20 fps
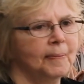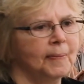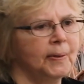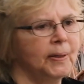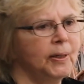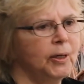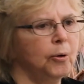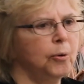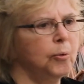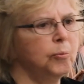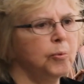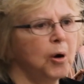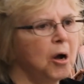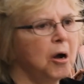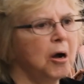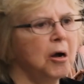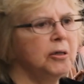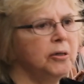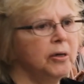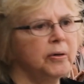you're
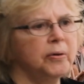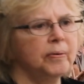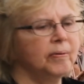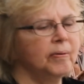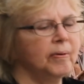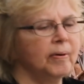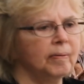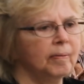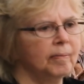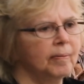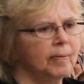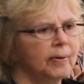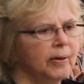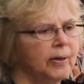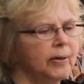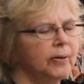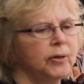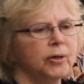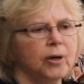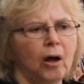wrong.
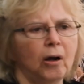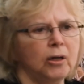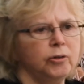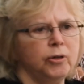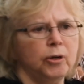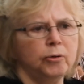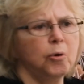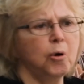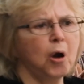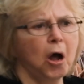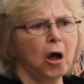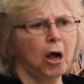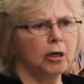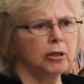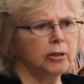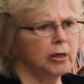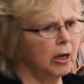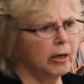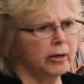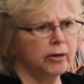You're Dr.
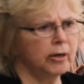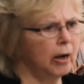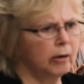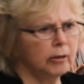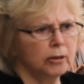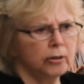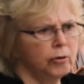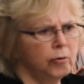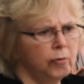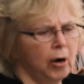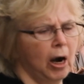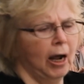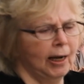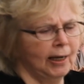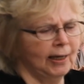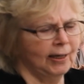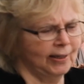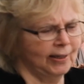Wrong, not Dr. Right.